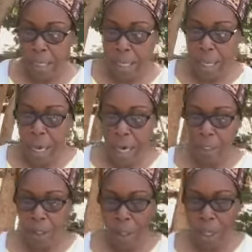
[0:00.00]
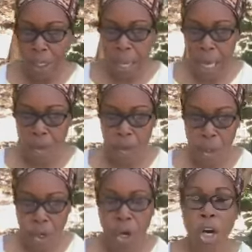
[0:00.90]
They are to allow
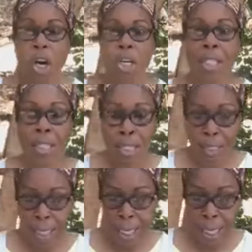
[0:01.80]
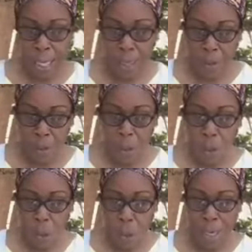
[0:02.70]
no earthly ties
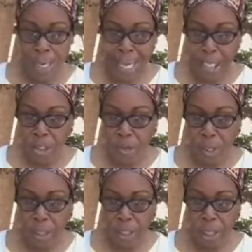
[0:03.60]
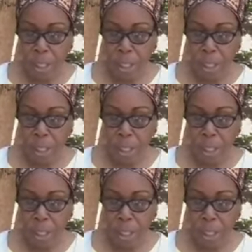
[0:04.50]
or interest